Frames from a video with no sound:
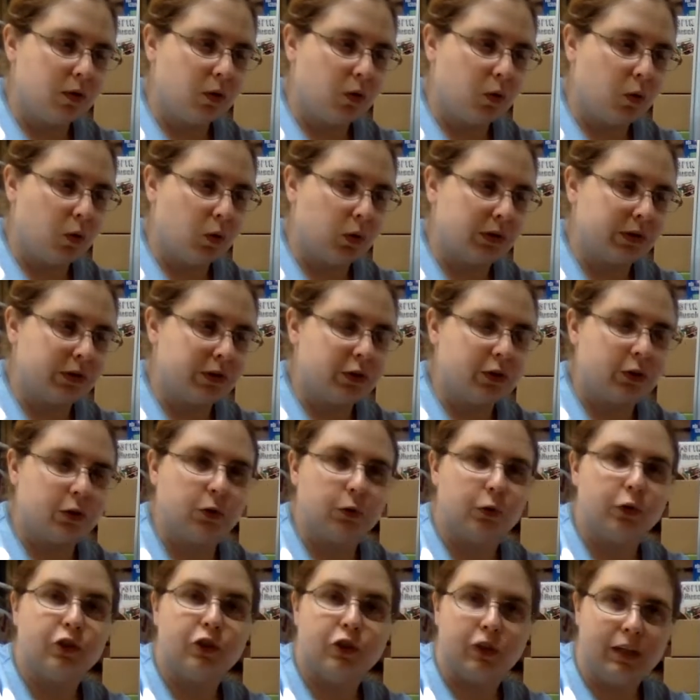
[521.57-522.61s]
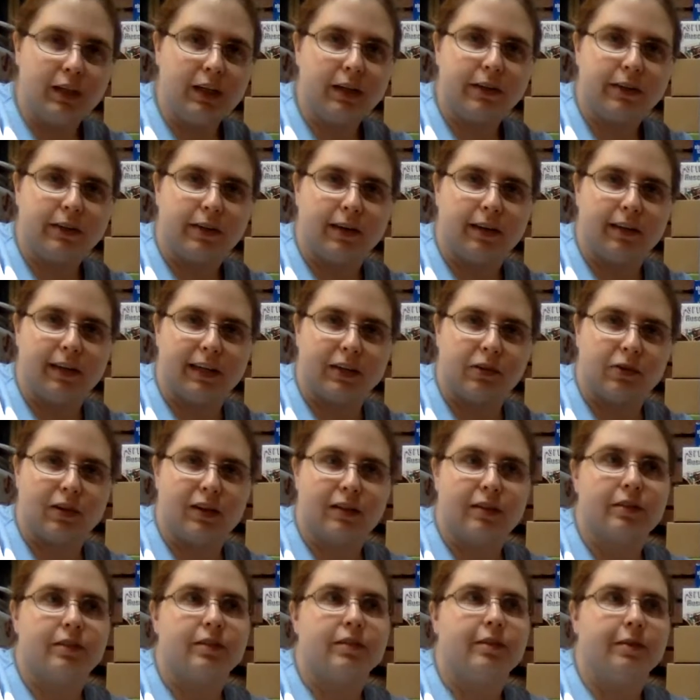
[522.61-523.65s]
or to share
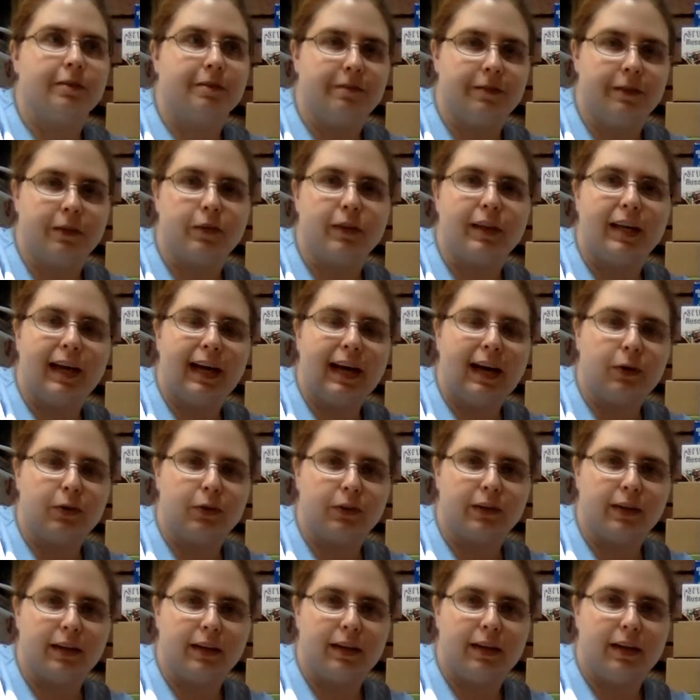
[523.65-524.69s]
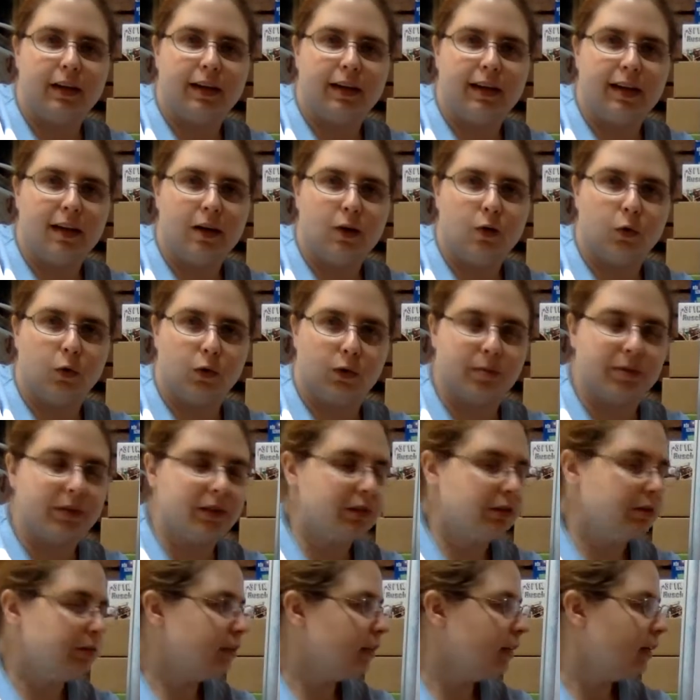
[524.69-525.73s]
electrons to fill that outer
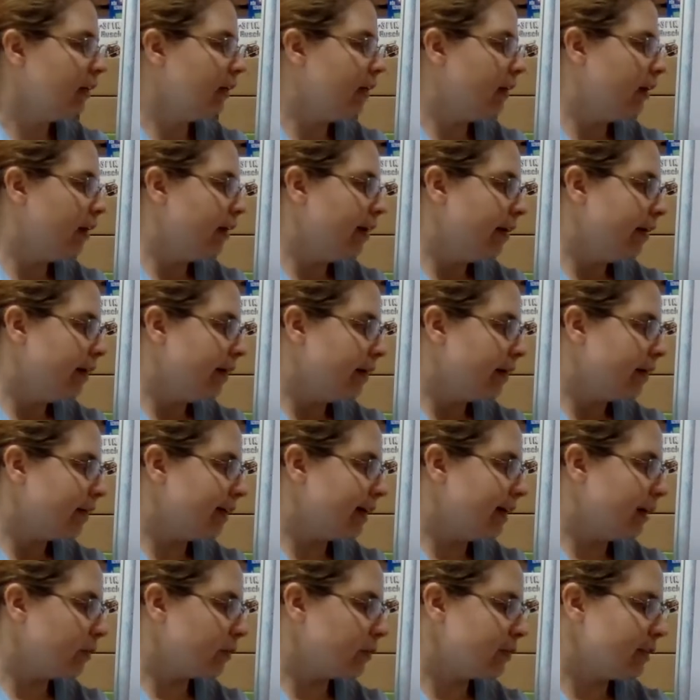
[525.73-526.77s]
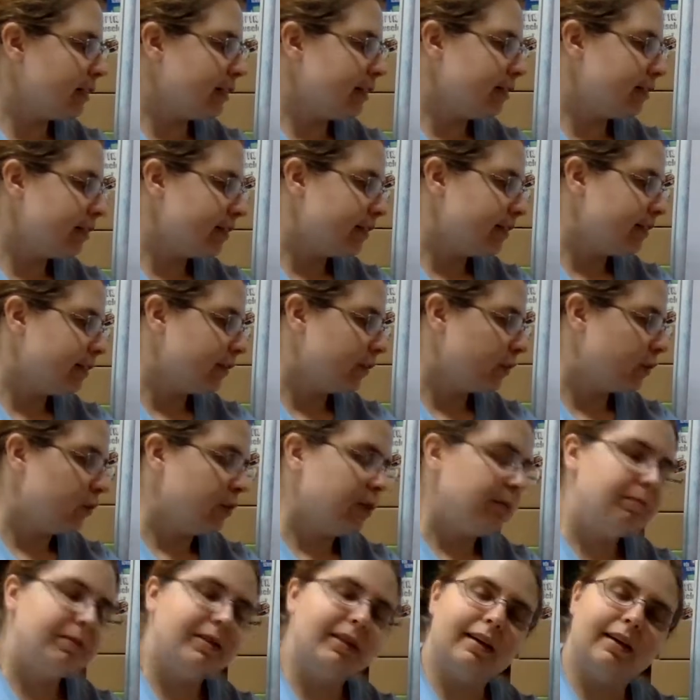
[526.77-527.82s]
orbital. Now, since
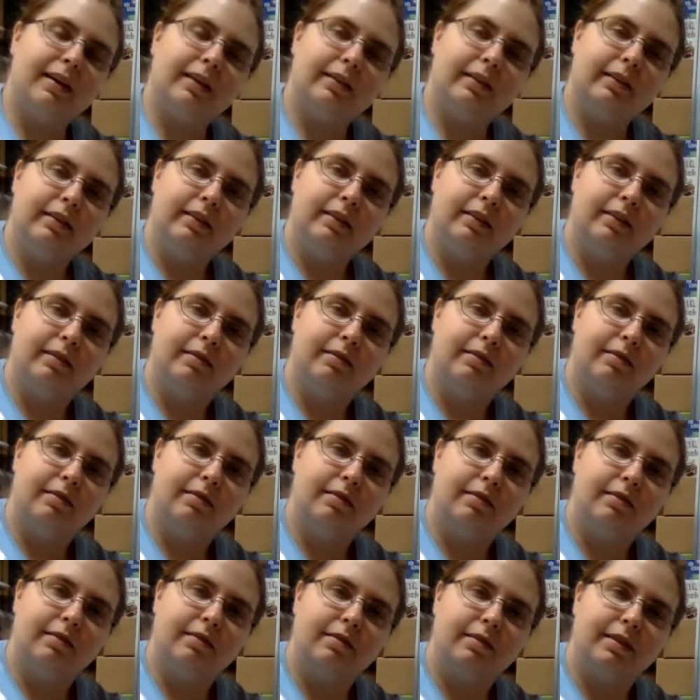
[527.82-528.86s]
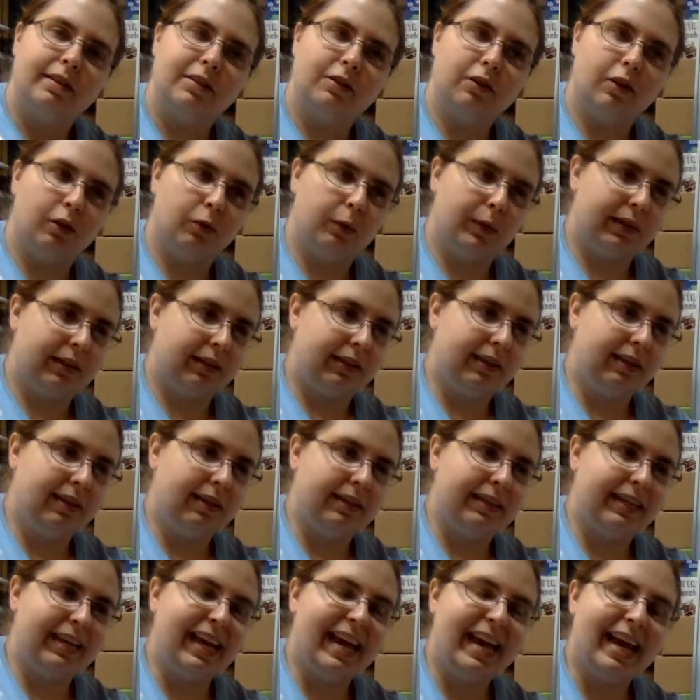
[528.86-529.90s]
krypton is all the way at the
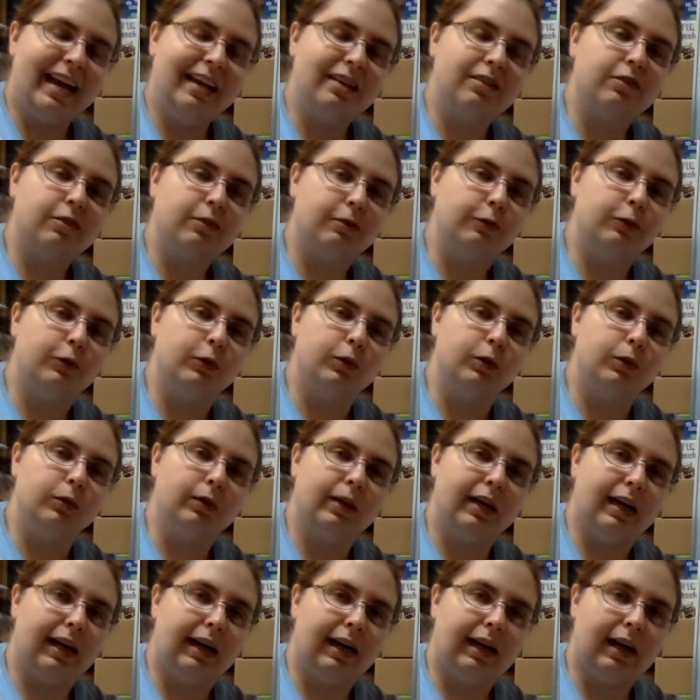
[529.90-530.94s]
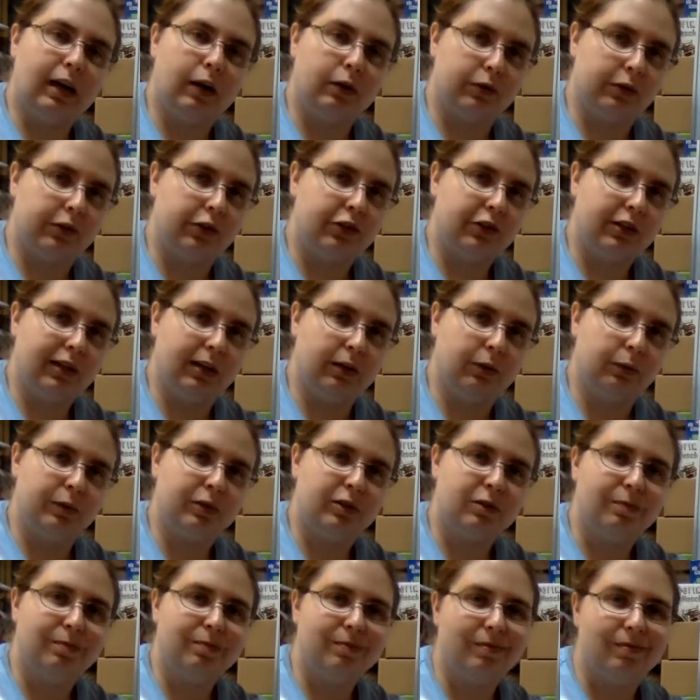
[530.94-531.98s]
end, it has a full outer shell,
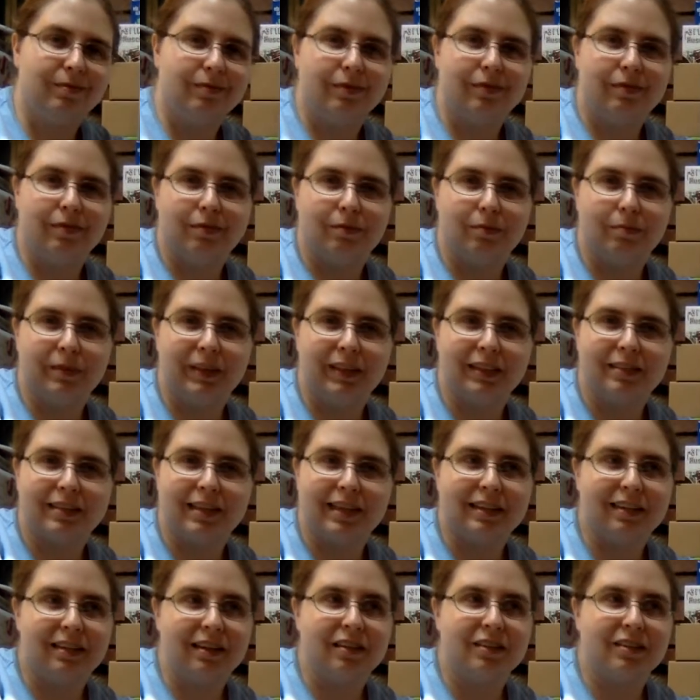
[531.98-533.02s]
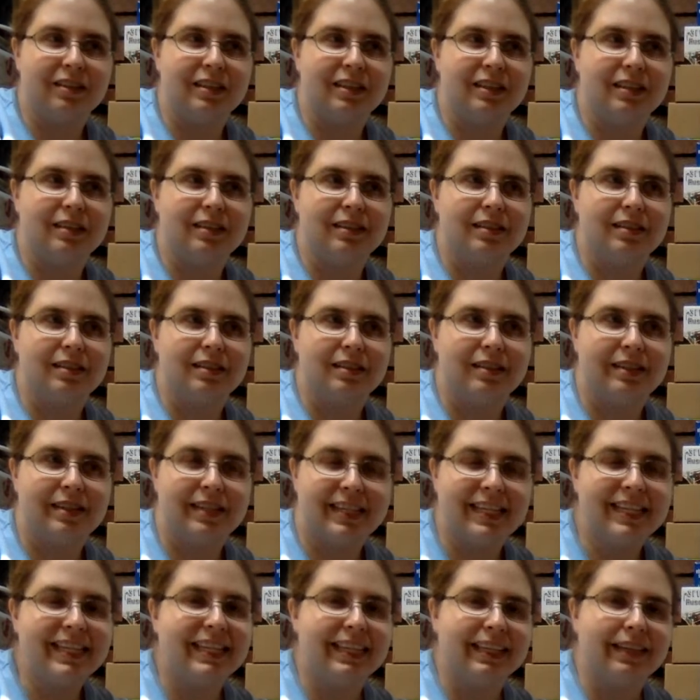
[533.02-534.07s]
which means that it doesn't
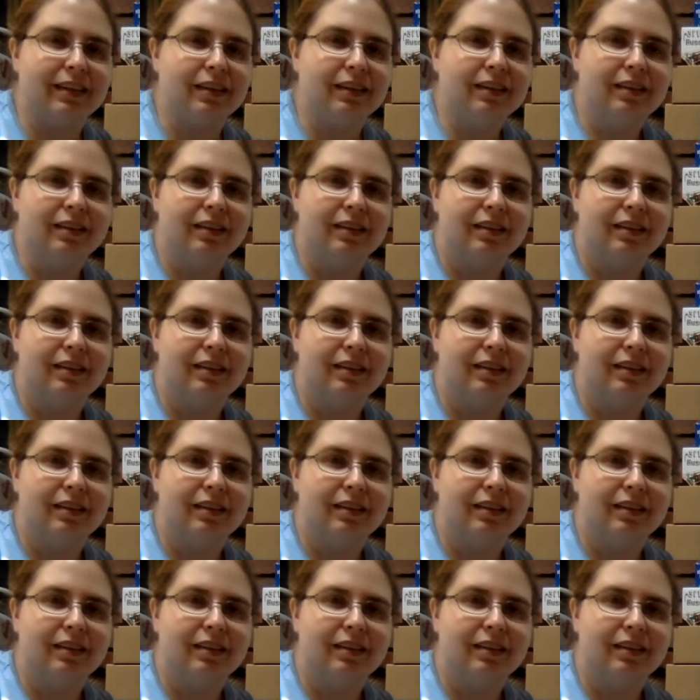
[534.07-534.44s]
need